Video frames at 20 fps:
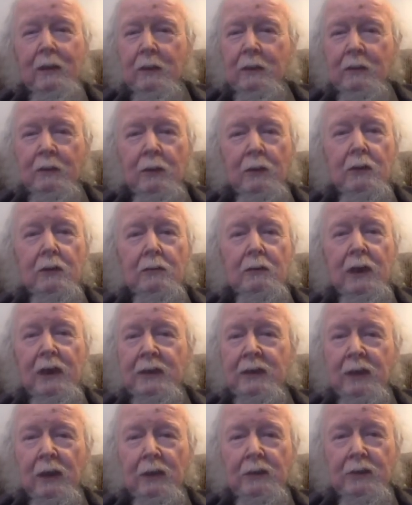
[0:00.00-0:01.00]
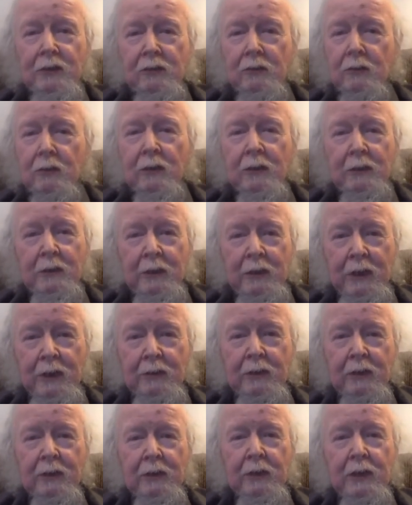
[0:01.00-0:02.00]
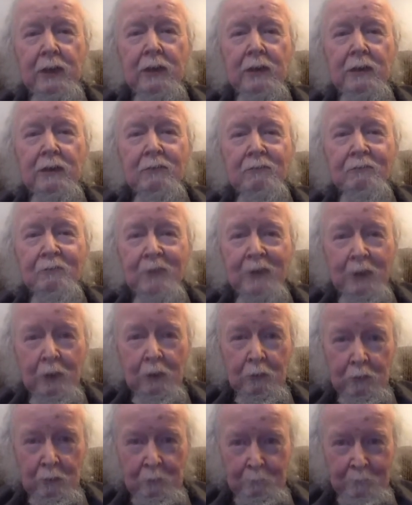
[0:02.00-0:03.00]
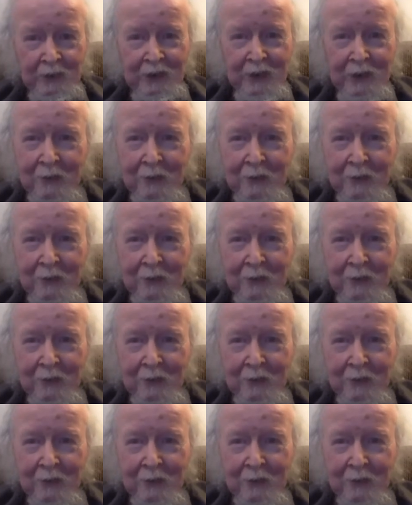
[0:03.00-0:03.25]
No, attention, the envelope.